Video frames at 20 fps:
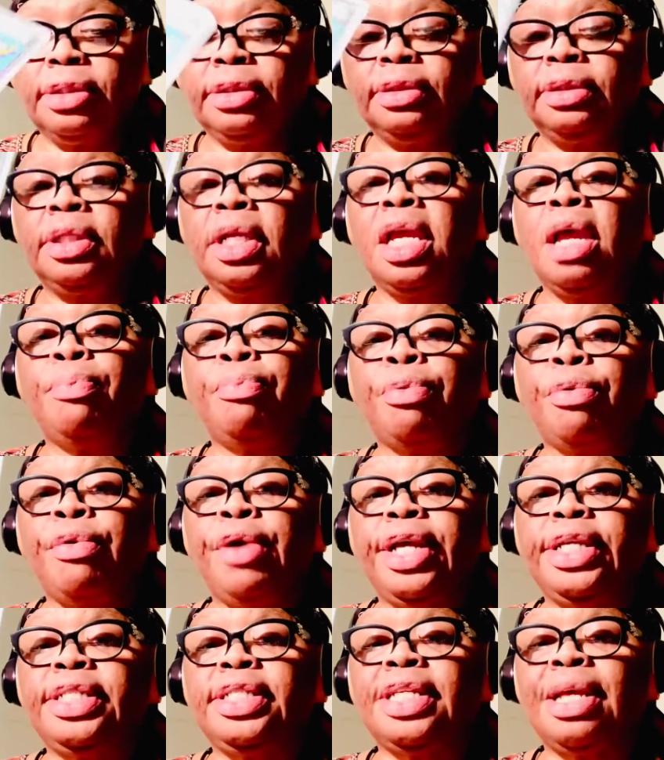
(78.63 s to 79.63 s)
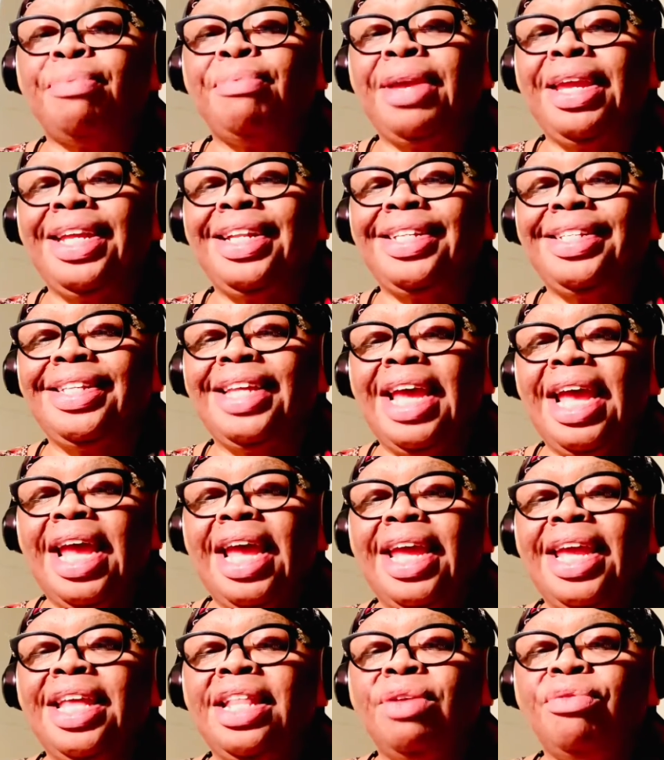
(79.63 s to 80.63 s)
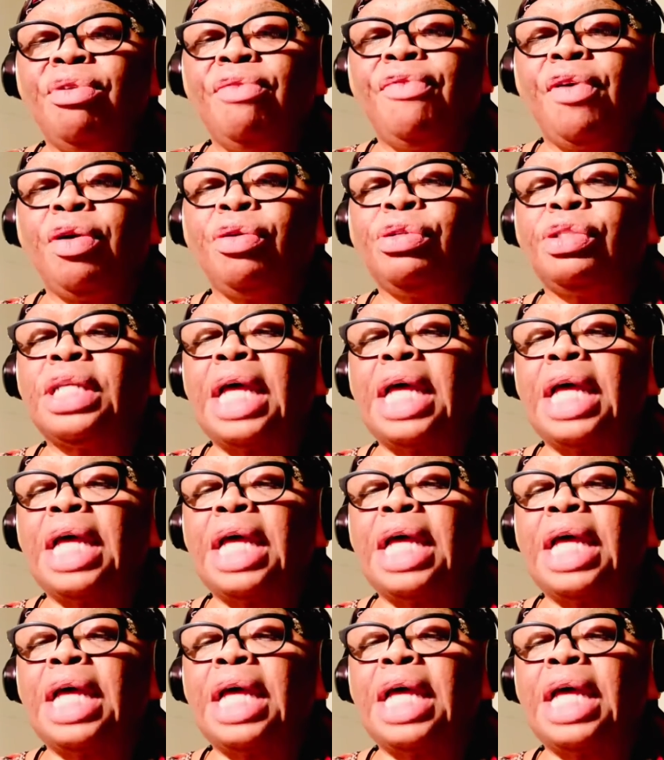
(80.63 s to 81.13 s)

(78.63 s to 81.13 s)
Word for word: the empress, I mean, in the reverse.